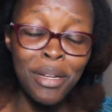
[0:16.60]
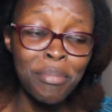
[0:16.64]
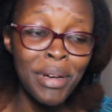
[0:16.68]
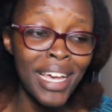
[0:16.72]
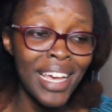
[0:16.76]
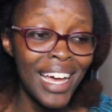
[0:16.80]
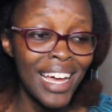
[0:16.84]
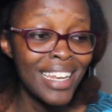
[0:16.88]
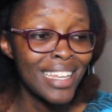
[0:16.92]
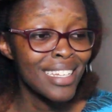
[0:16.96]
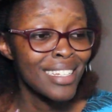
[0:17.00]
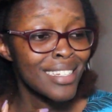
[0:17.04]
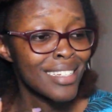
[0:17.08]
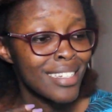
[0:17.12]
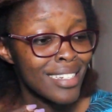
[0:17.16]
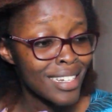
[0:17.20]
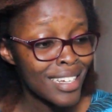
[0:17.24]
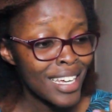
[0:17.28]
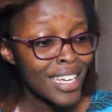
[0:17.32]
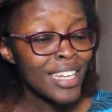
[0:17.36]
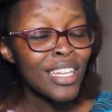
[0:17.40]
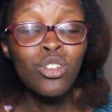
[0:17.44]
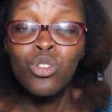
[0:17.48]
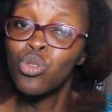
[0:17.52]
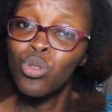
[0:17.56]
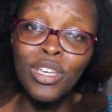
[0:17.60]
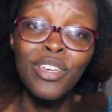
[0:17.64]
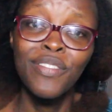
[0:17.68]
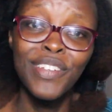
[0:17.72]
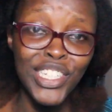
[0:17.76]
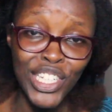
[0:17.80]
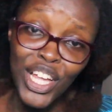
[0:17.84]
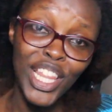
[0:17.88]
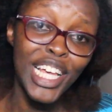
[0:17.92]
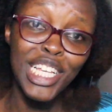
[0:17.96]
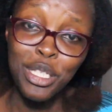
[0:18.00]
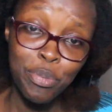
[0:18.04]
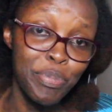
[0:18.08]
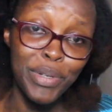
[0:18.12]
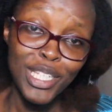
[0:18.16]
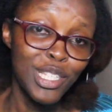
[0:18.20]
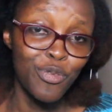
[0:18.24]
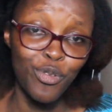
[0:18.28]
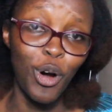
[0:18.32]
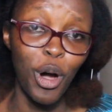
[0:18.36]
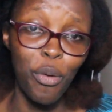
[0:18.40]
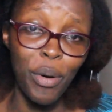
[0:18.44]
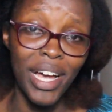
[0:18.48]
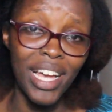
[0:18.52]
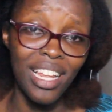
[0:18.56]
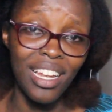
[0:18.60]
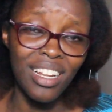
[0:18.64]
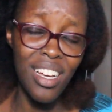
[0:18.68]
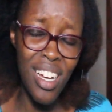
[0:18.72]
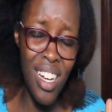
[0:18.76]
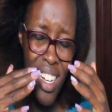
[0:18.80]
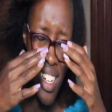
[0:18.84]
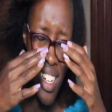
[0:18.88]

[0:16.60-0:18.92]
my hair need to give each other space for a while.